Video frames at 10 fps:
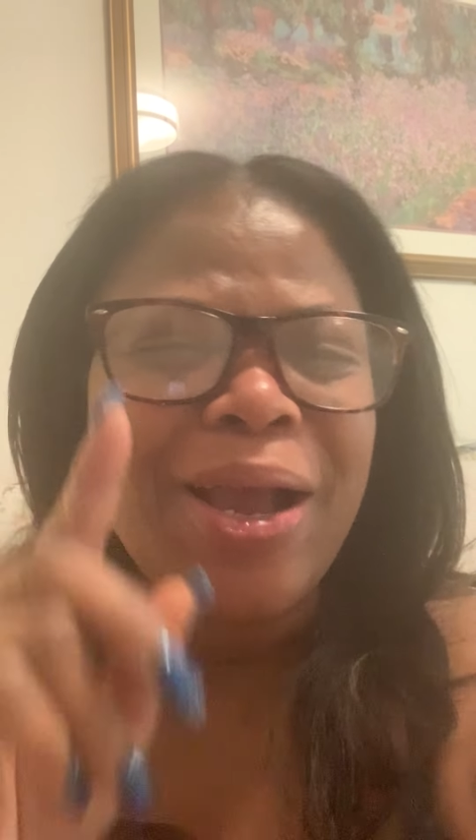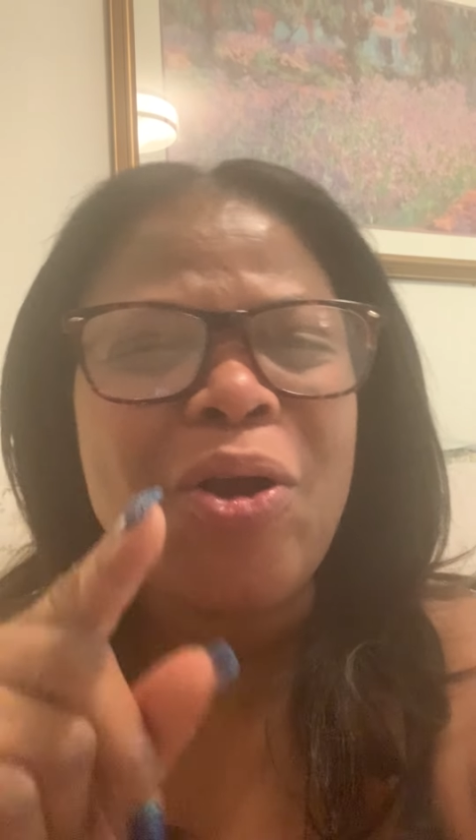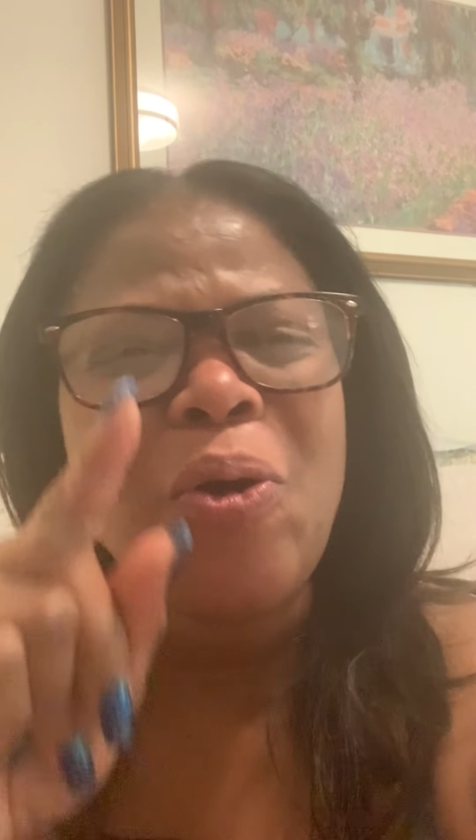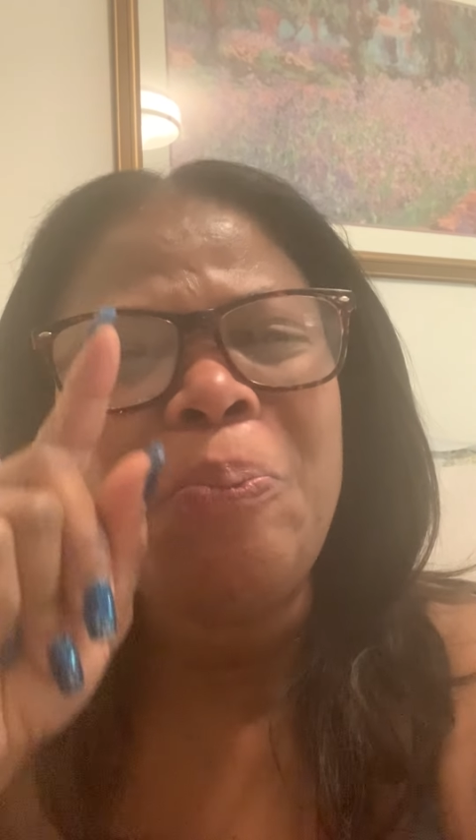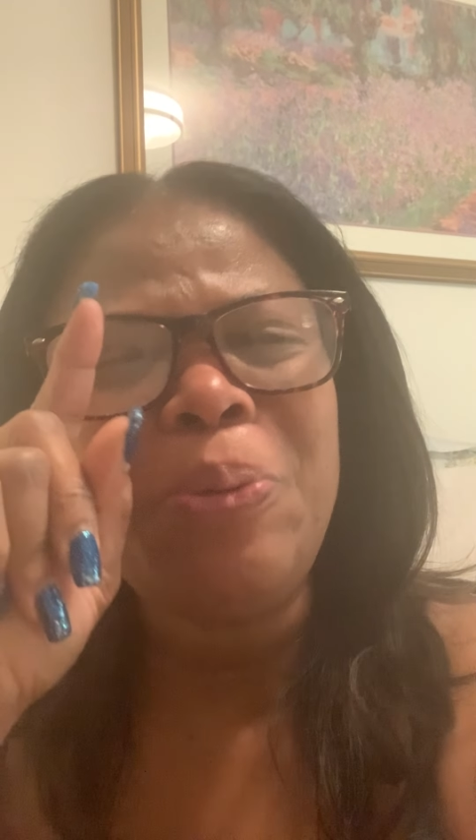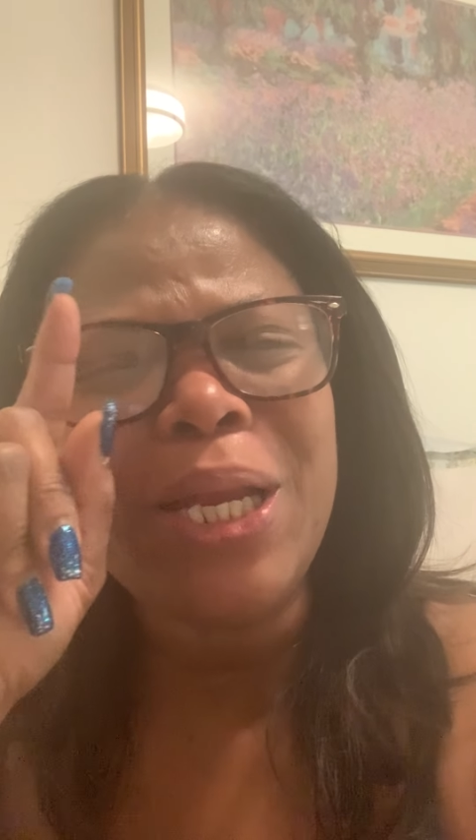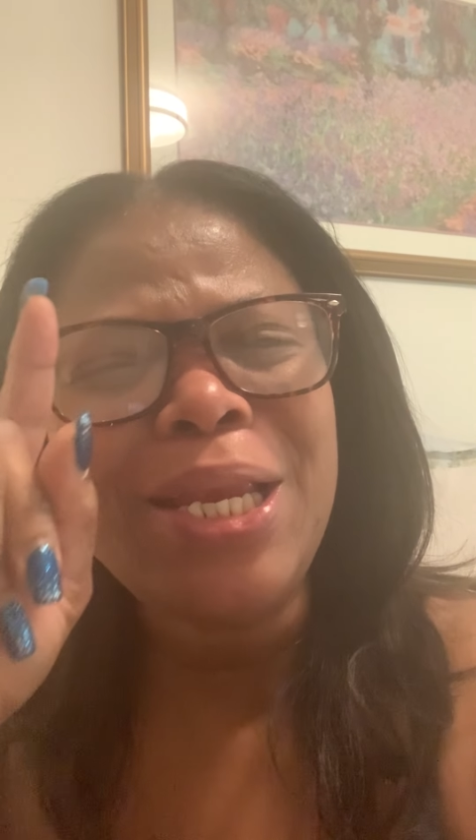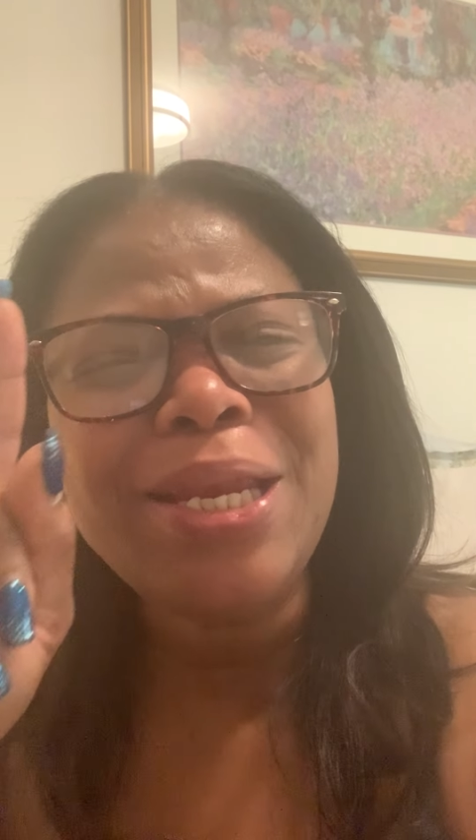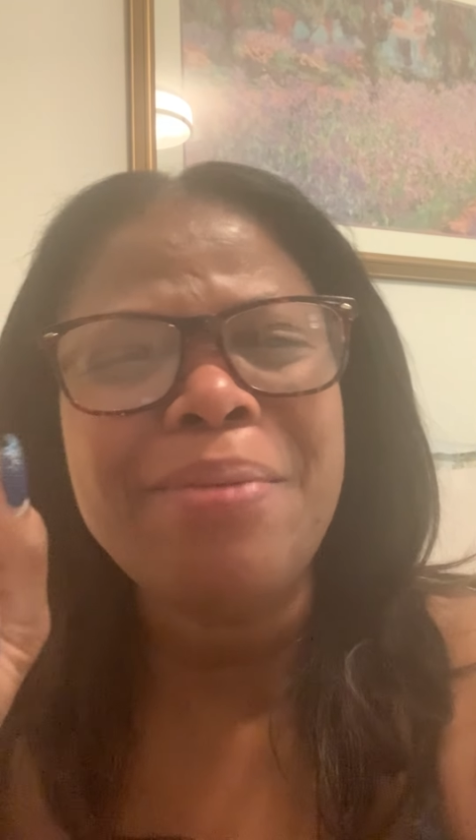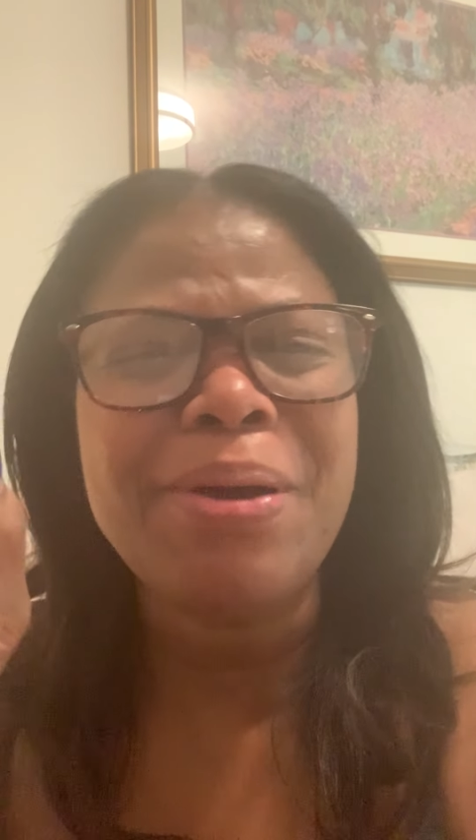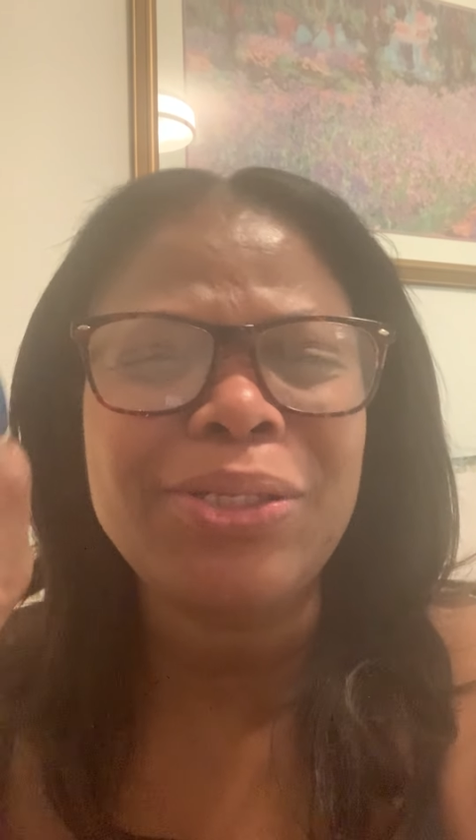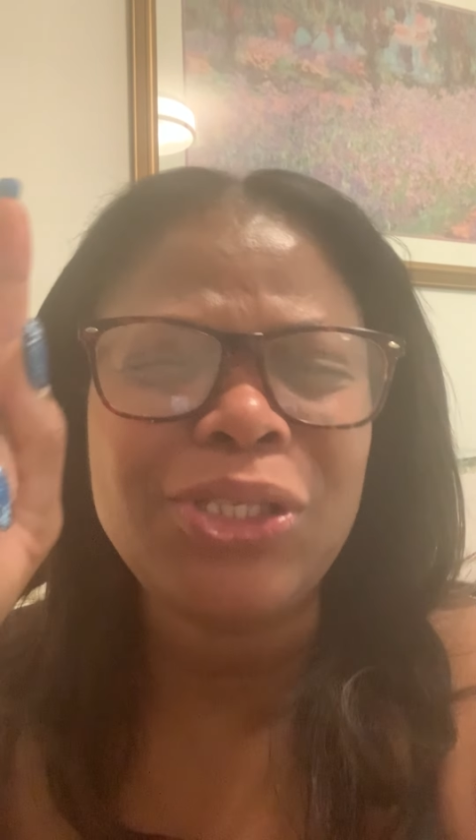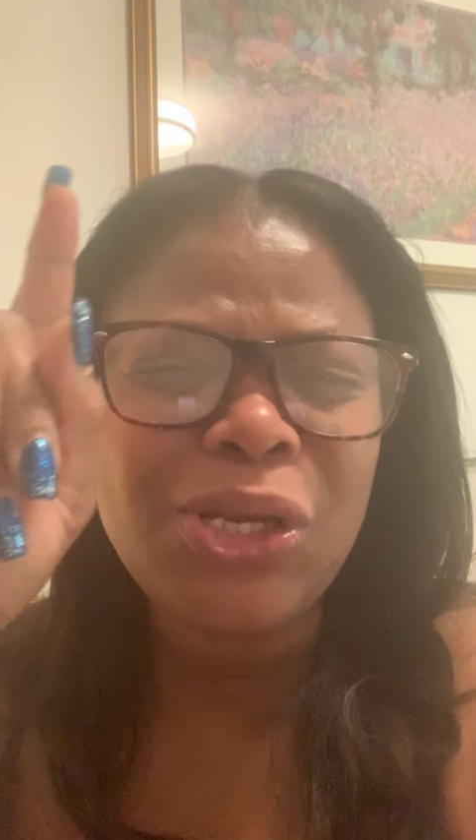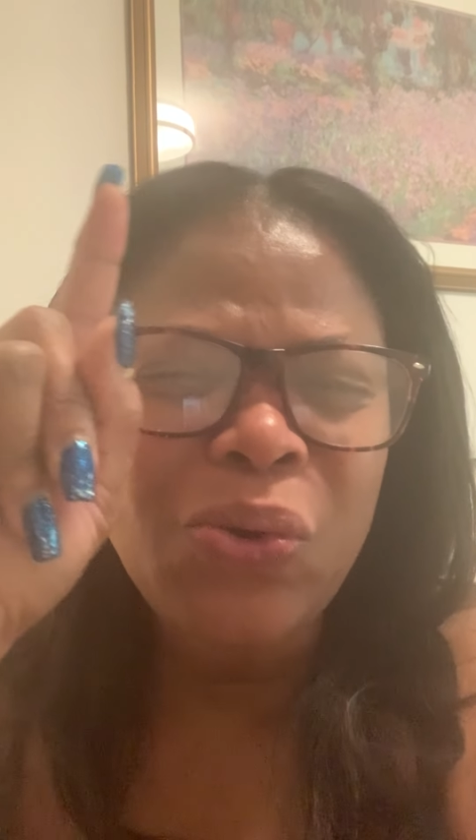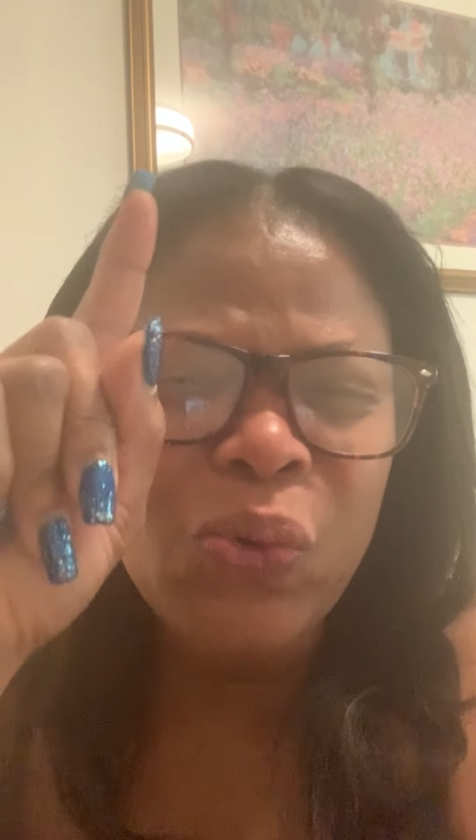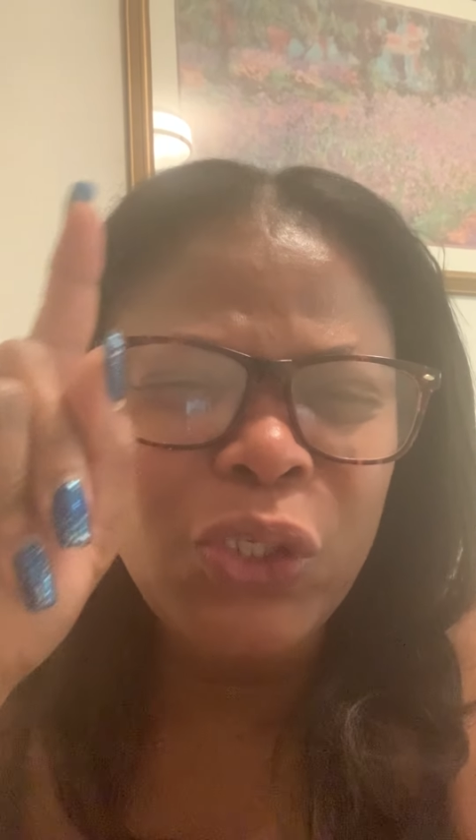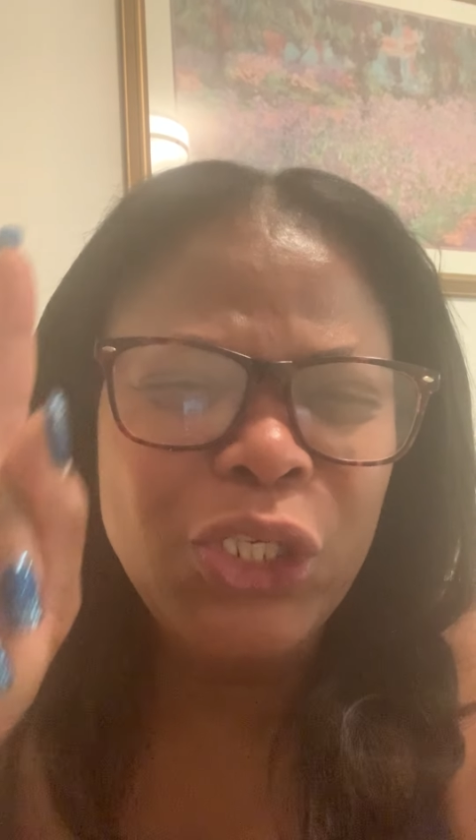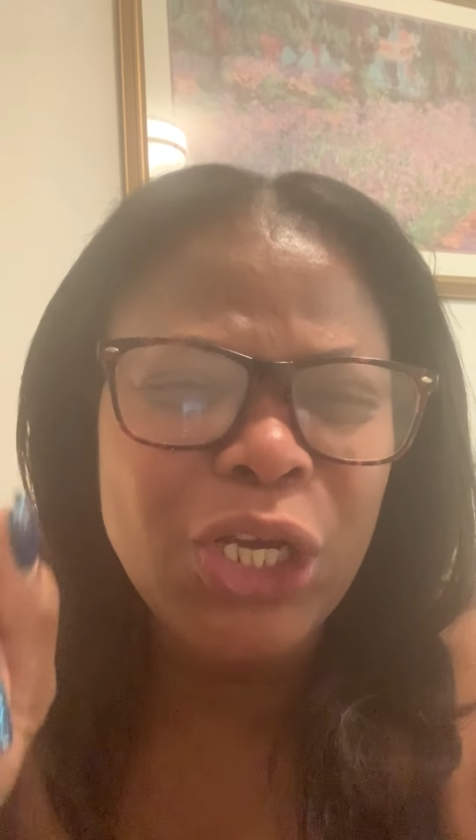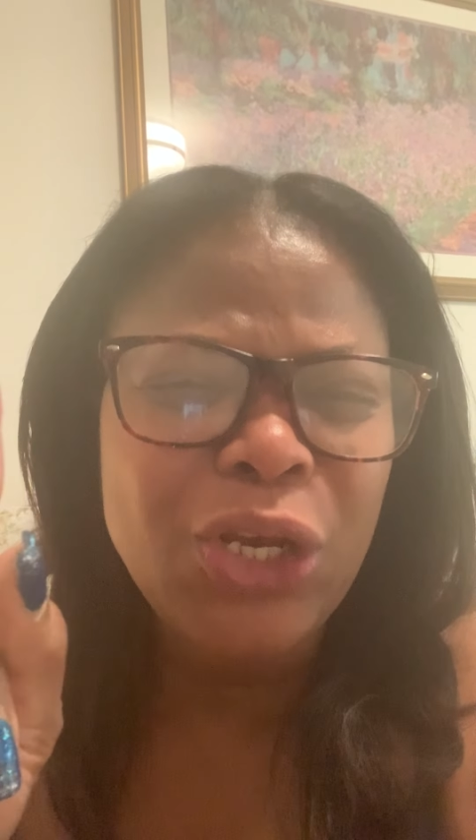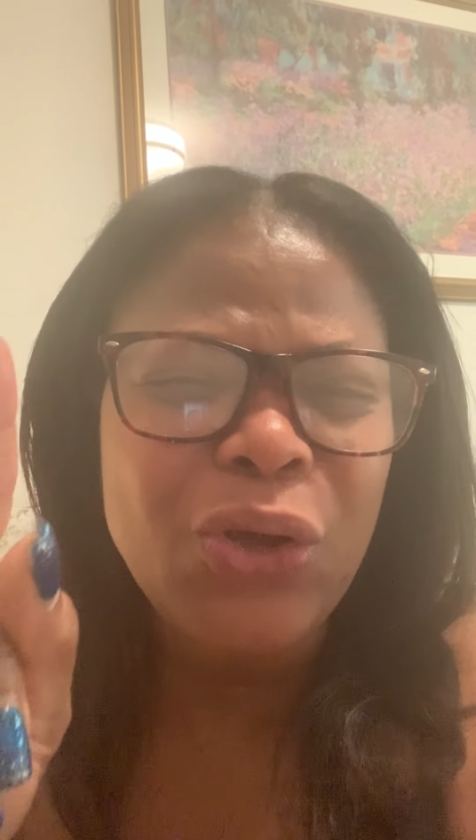complaining about St.
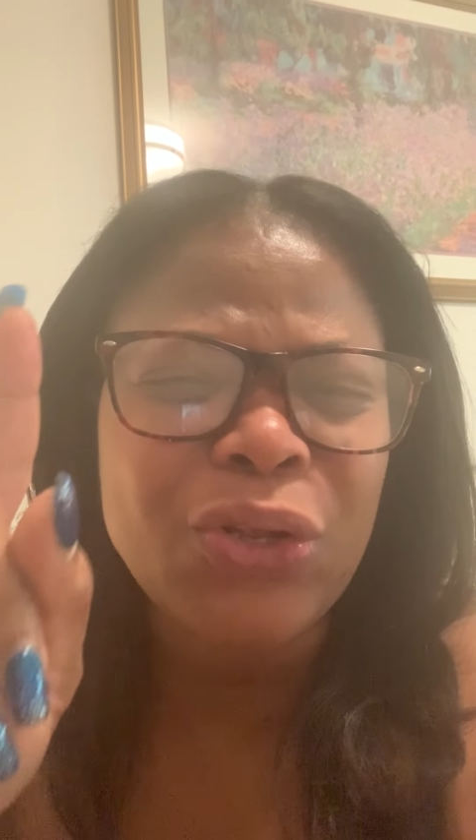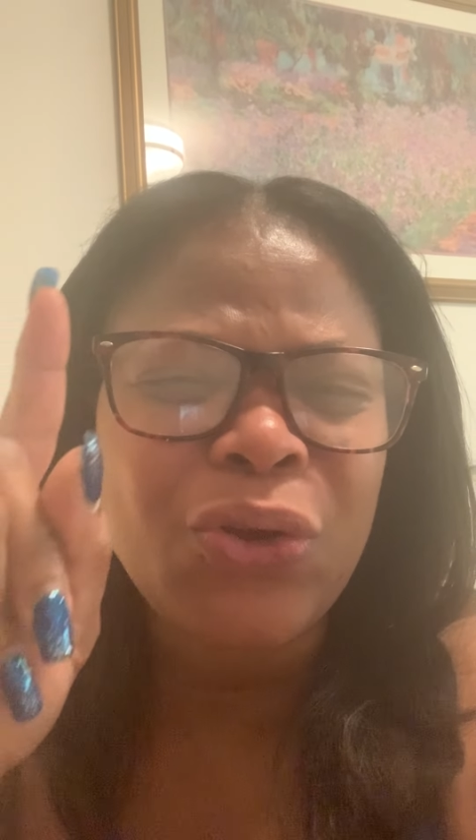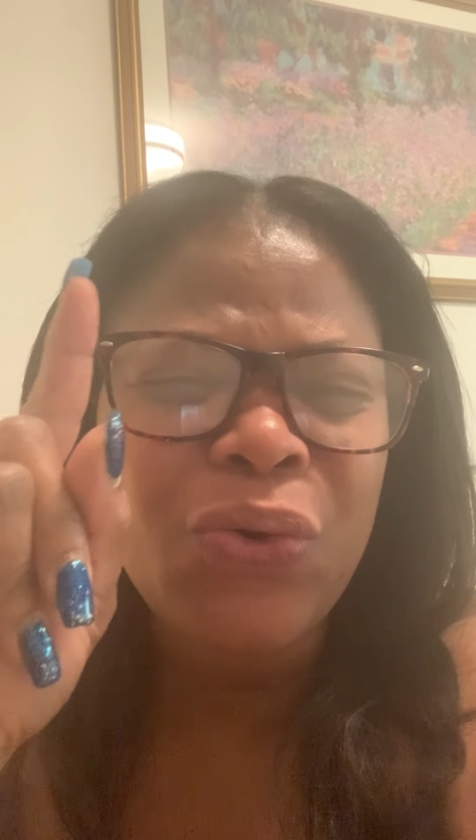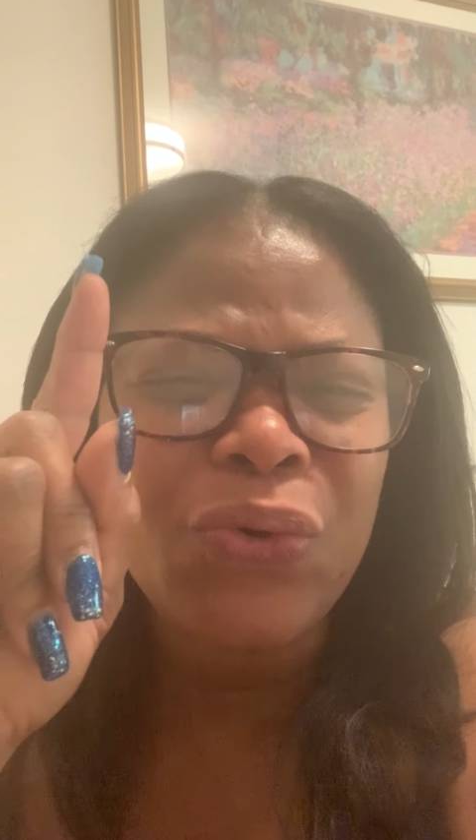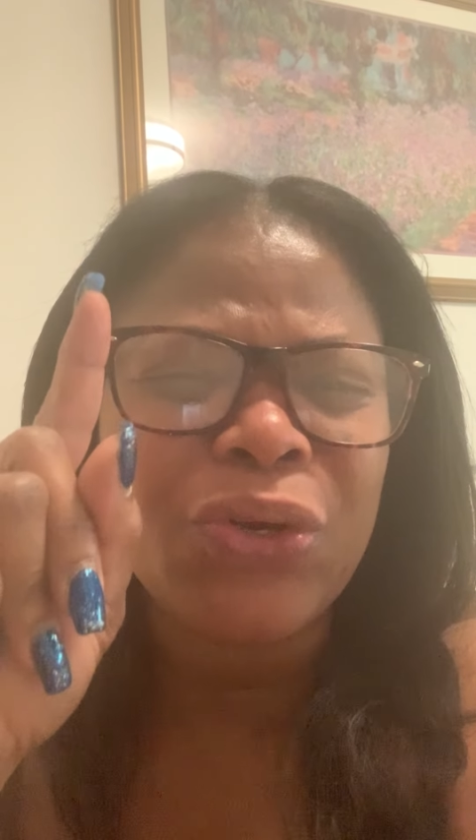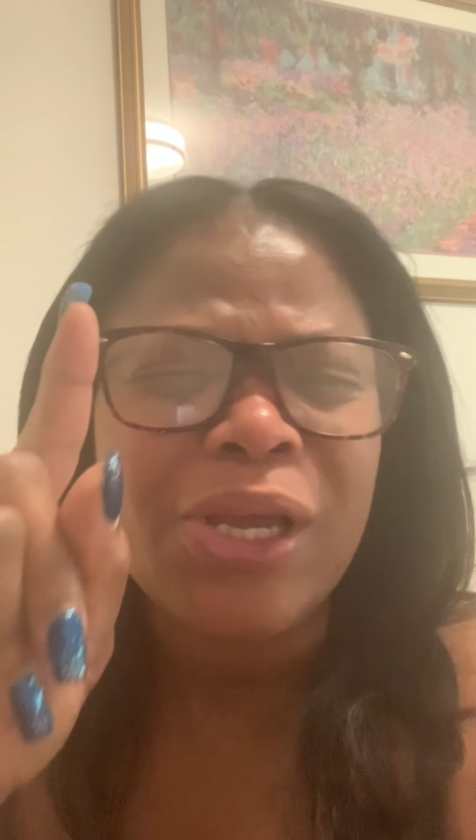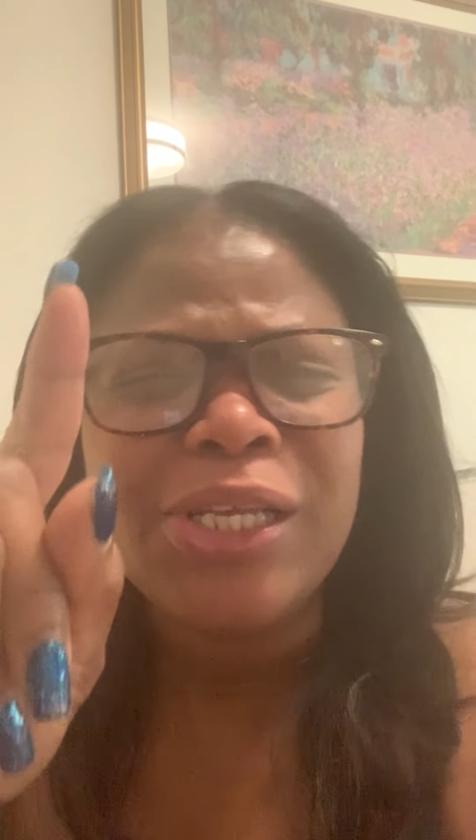Lucia not good.